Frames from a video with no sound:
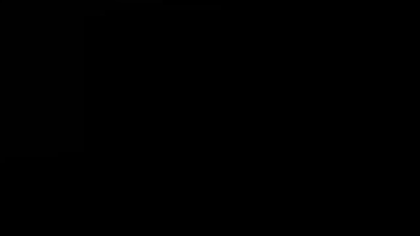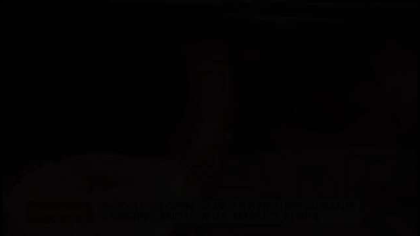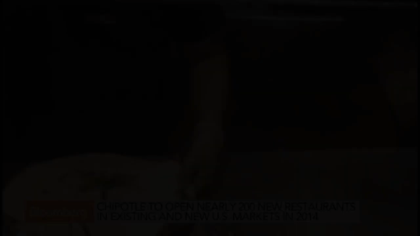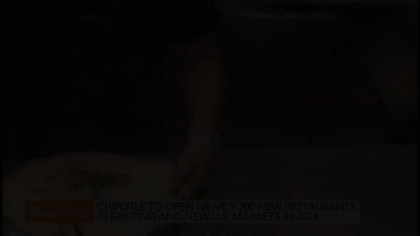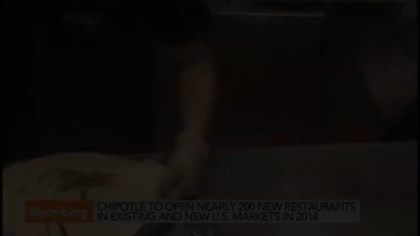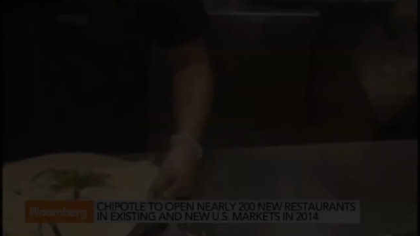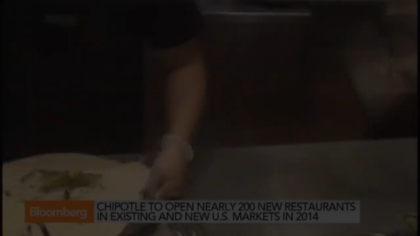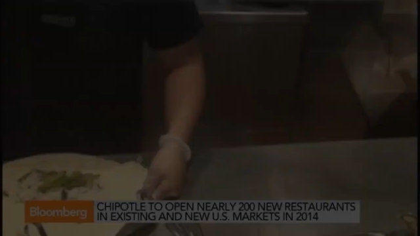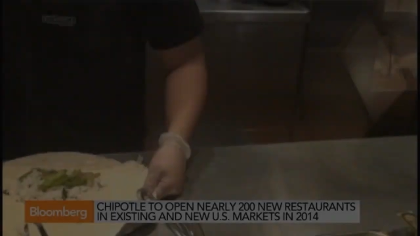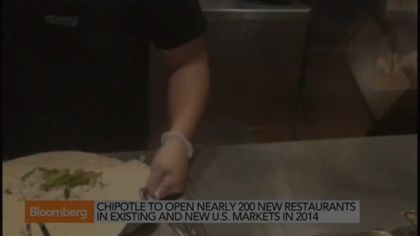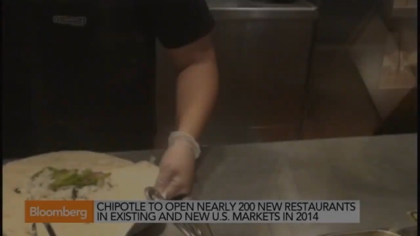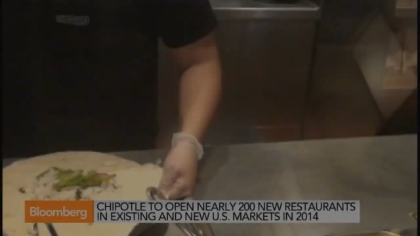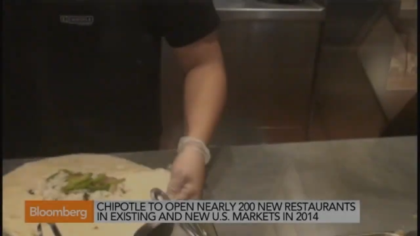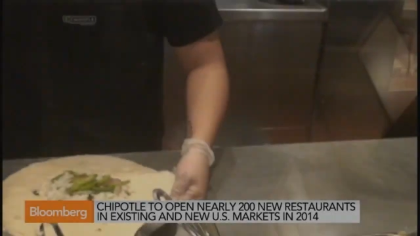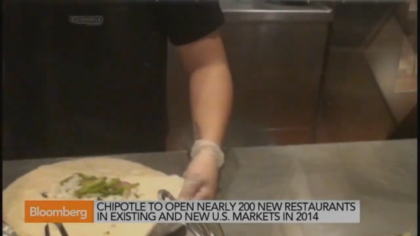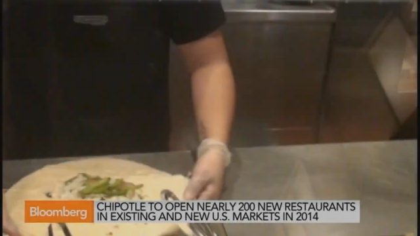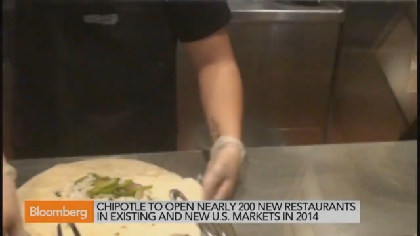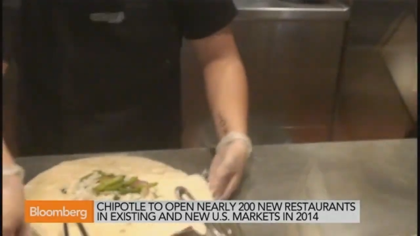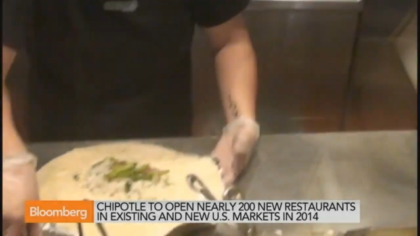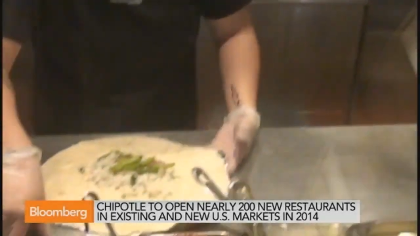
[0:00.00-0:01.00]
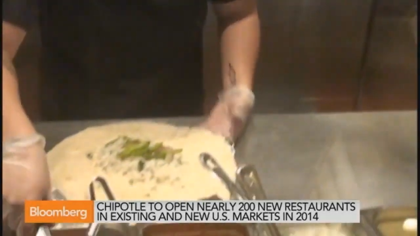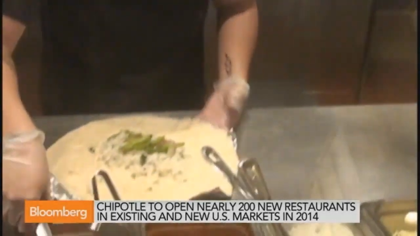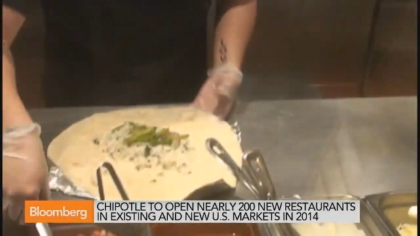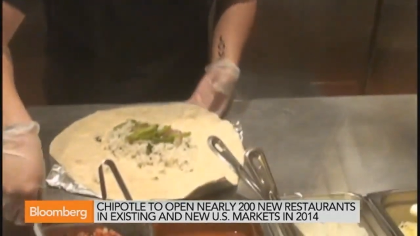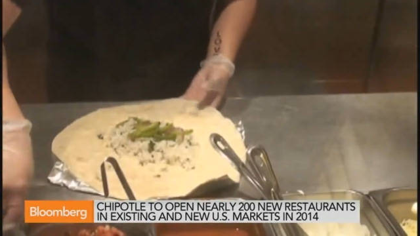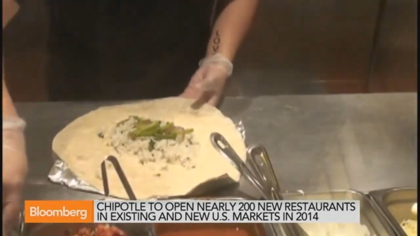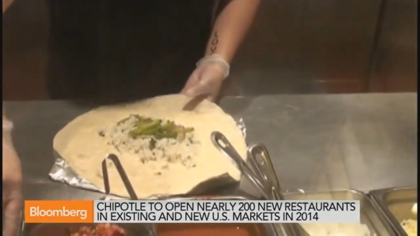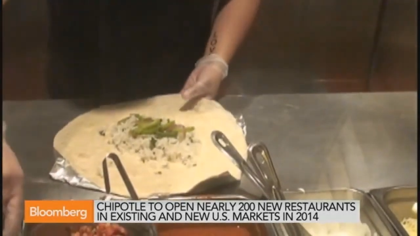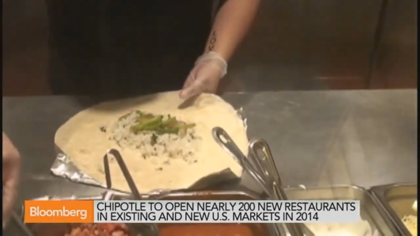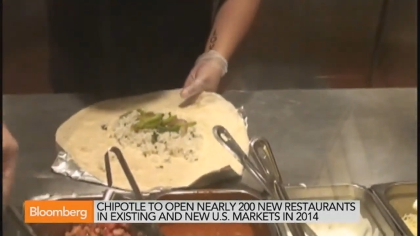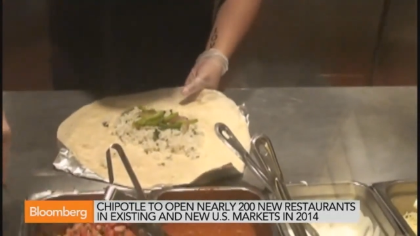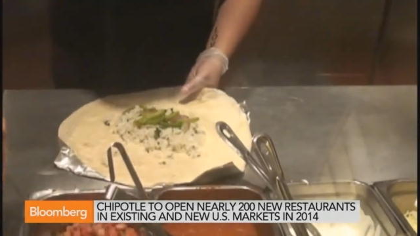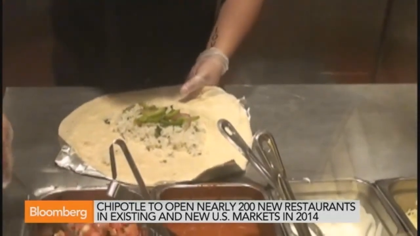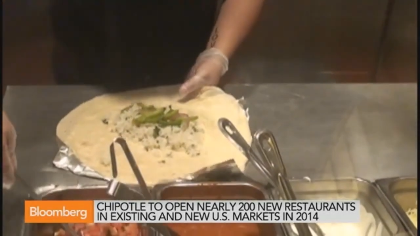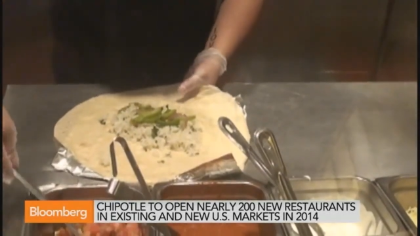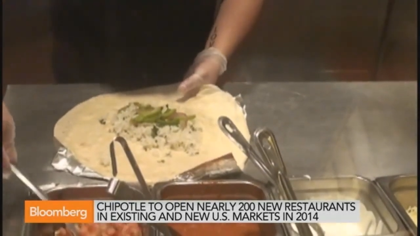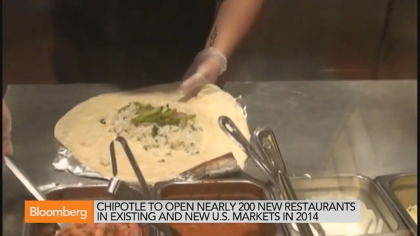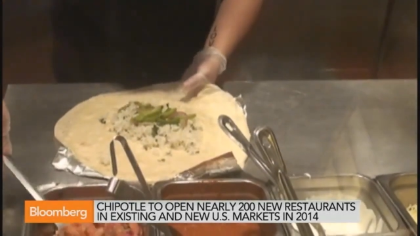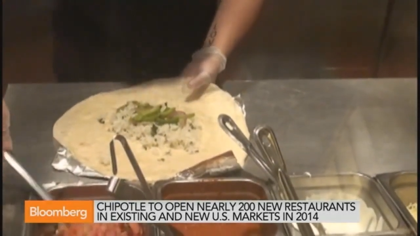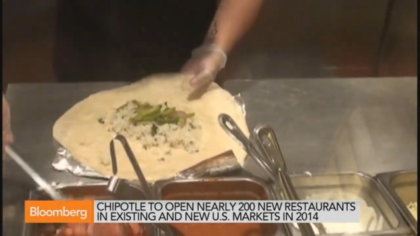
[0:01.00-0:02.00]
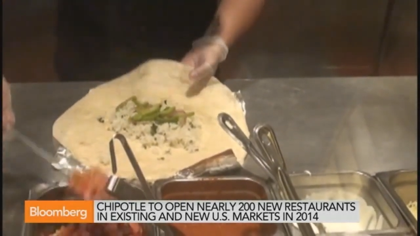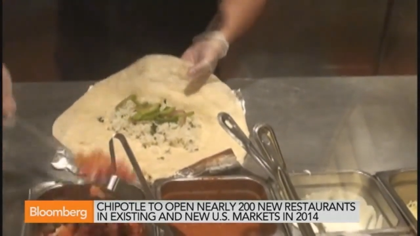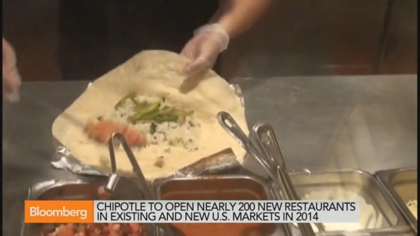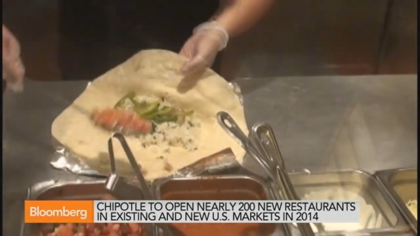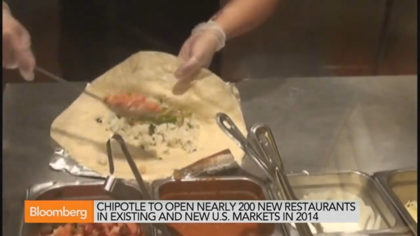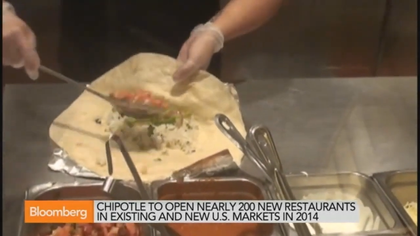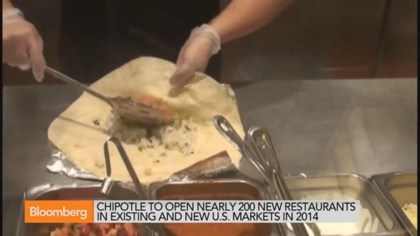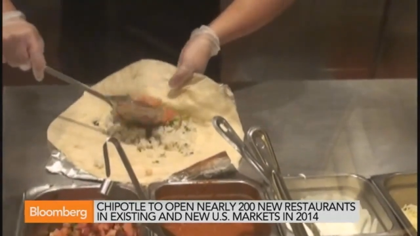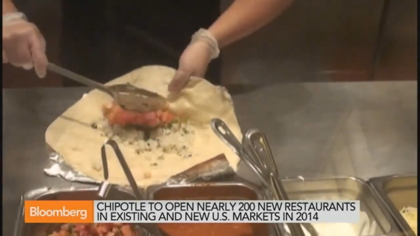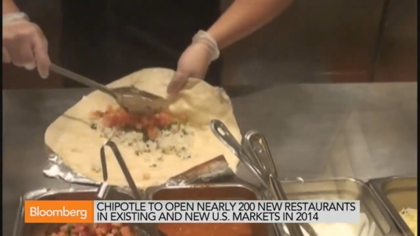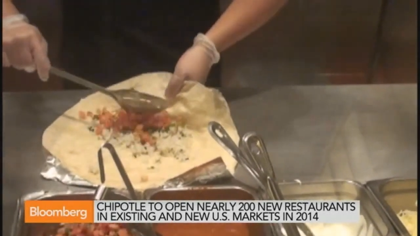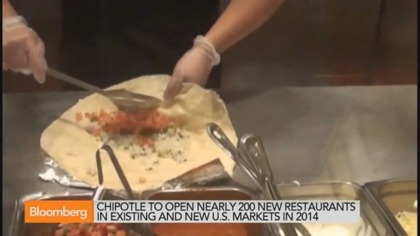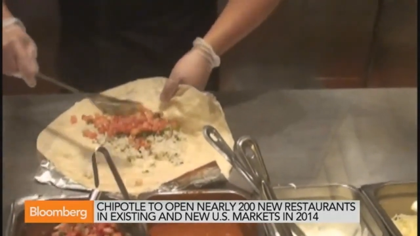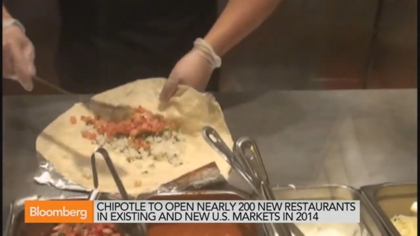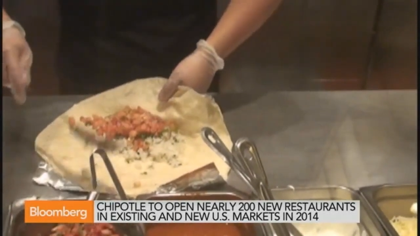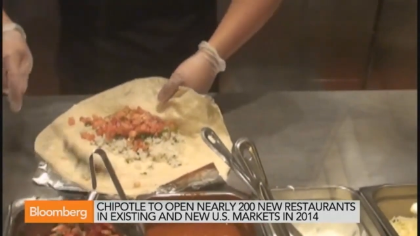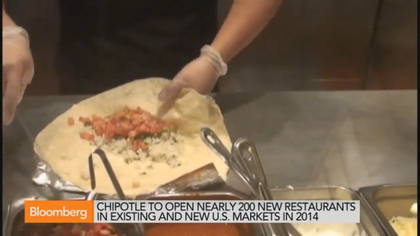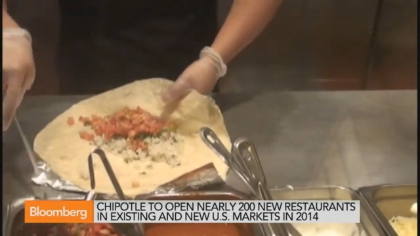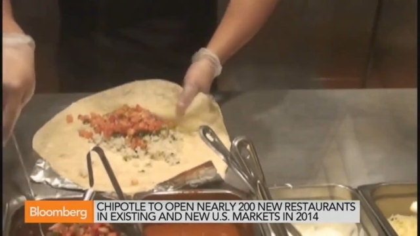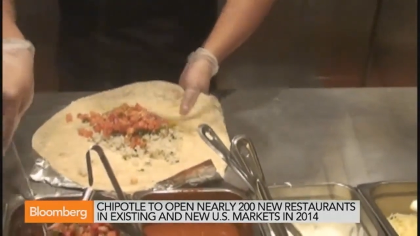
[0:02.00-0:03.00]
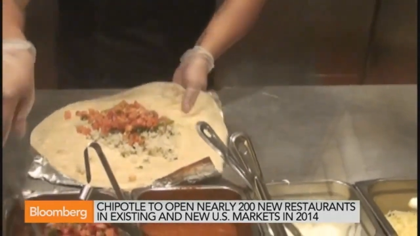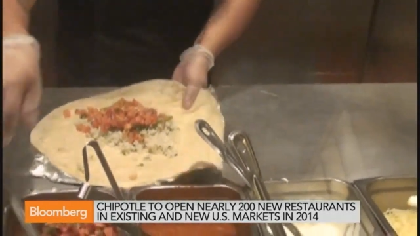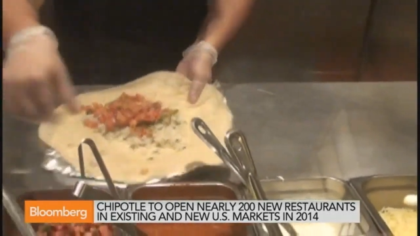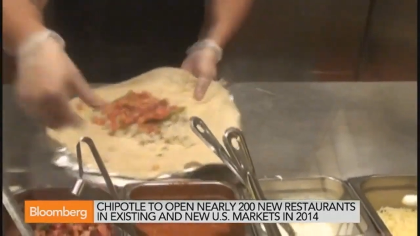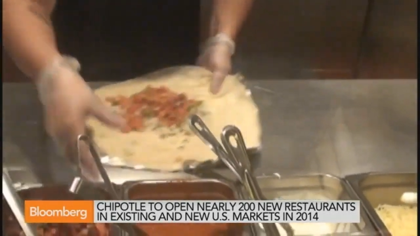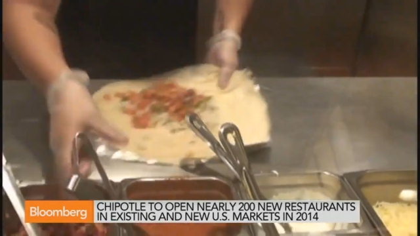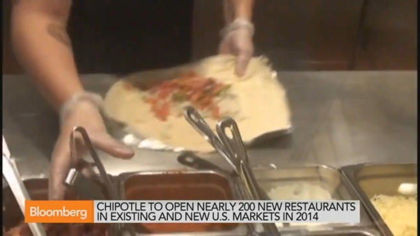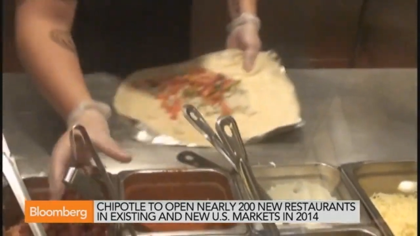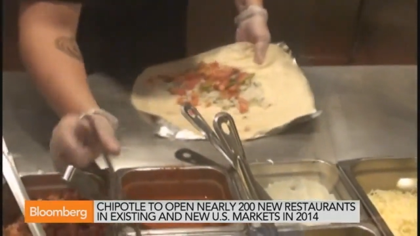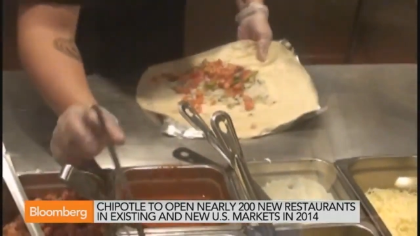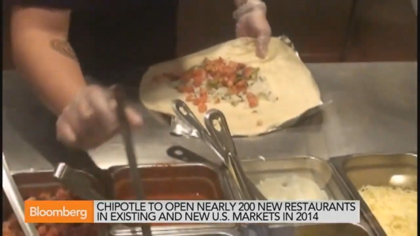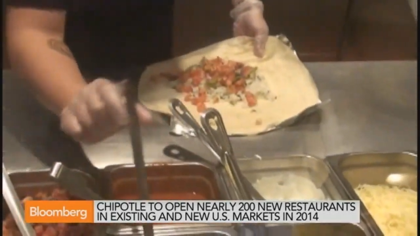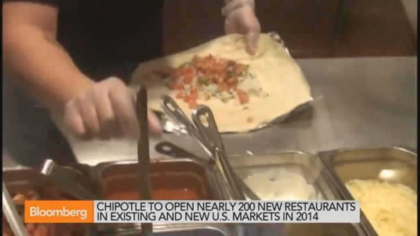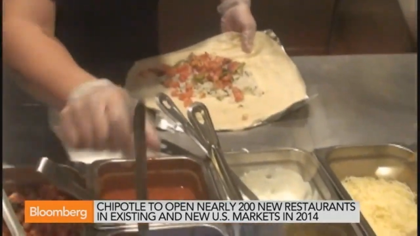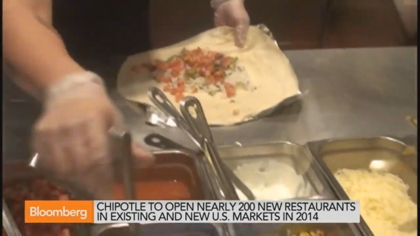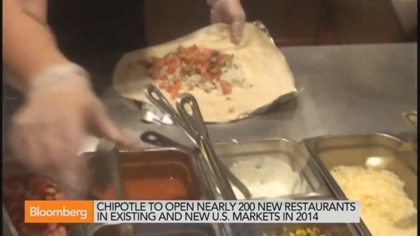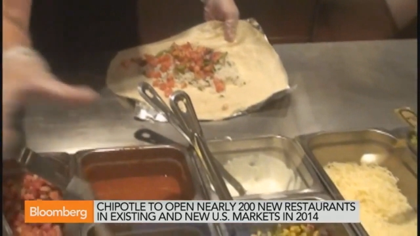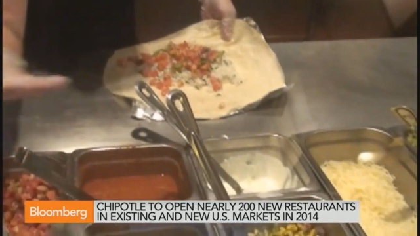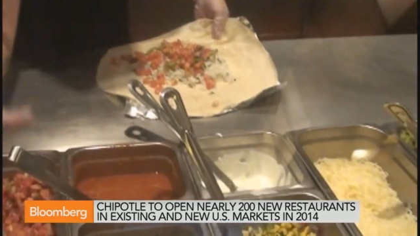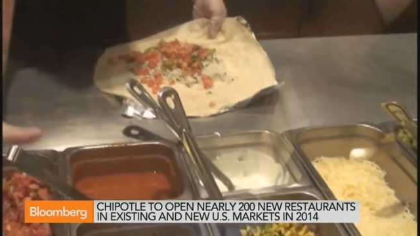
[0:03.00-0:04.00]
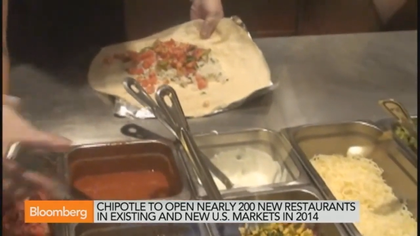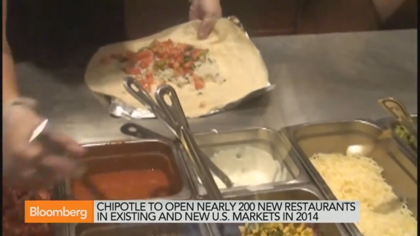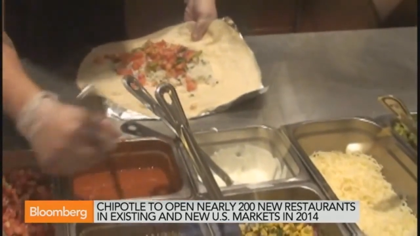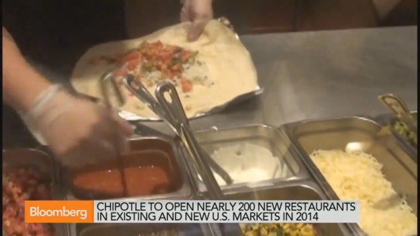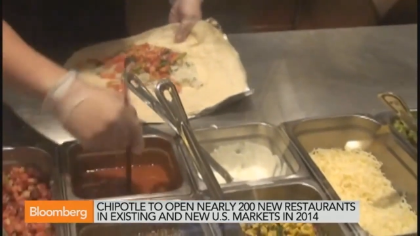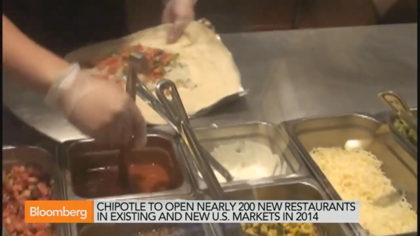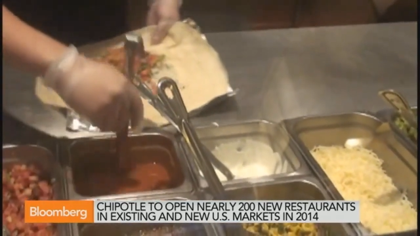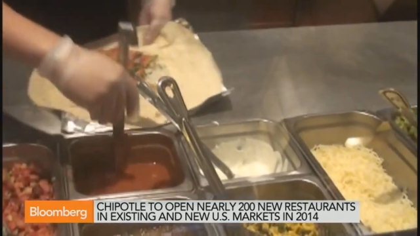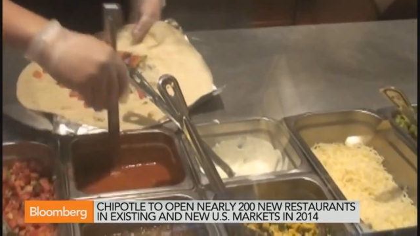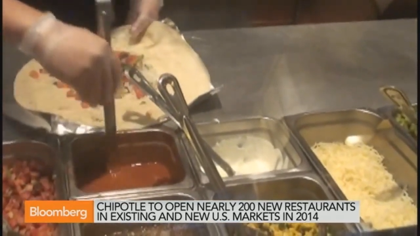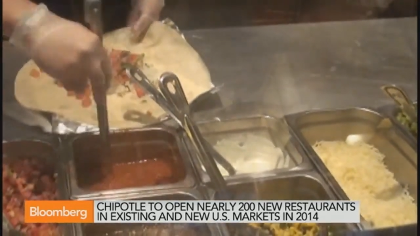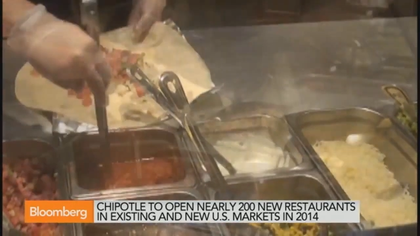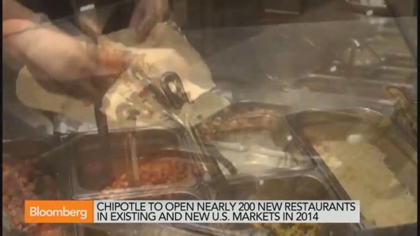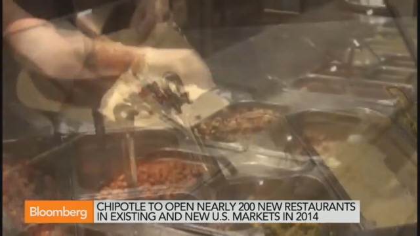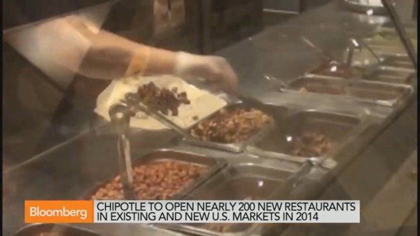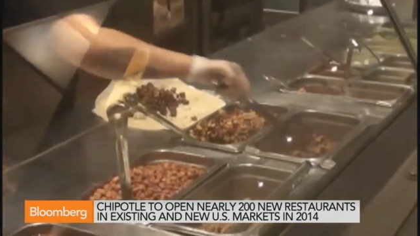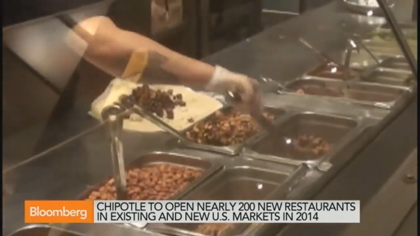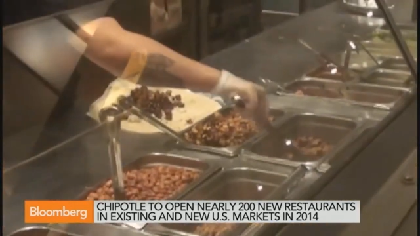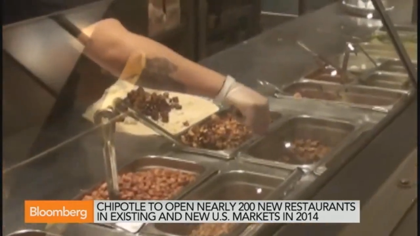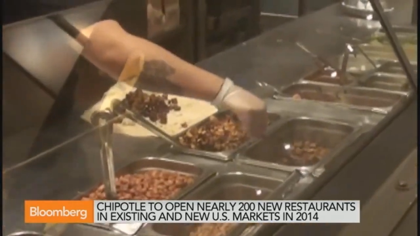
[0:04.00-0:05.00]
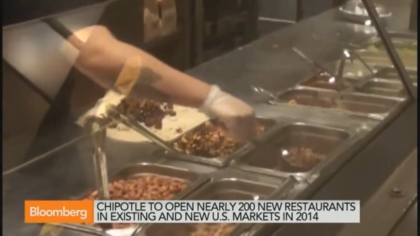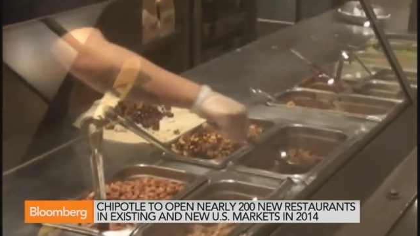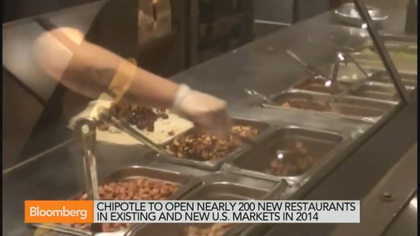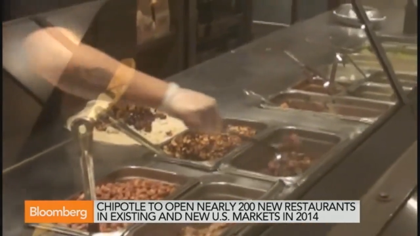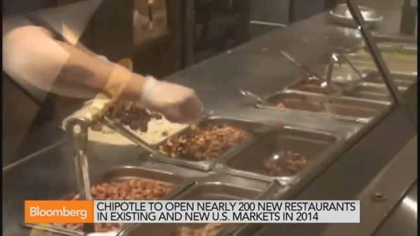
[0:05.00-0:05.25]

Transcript: No face is visible, so there are no lips to read.